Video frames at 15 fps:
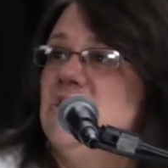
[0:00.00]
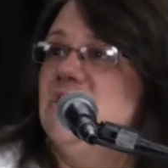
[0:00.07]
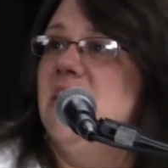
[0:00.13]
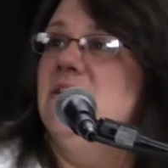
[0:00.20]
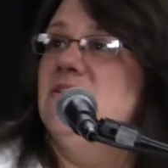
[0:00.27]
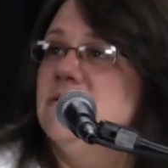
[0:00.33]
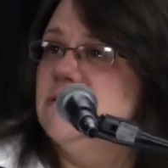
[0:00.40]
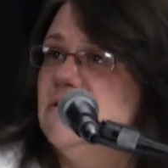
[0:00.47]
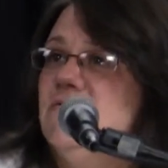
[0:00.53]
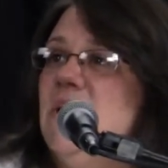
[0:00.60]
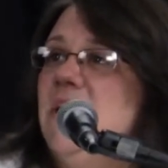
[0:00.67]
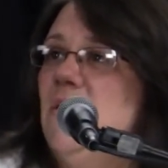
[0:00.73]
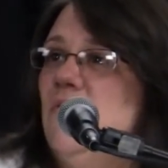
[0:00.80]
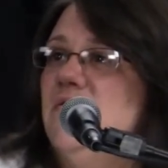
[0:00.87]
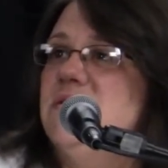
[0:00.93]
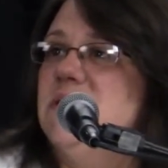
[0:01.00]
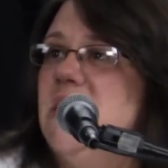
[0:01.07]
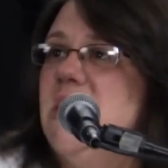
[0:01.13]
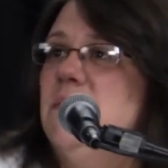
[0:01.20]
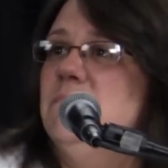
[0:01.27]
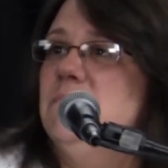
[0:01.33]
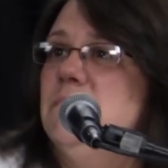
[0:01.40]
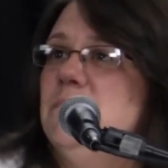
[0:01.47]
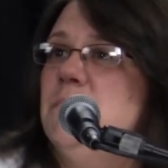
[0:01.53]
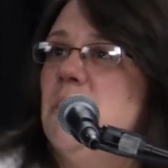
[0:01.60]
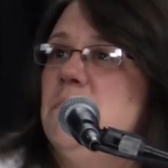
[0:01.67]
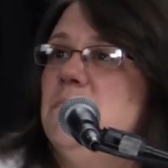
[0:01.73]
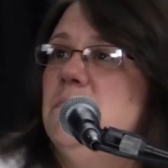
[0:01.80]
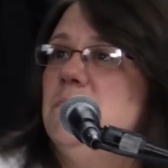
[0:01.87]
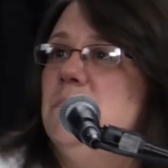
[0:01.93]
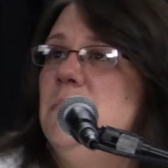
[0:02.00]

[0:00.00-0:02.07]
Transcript: it changes. You're right, over time. But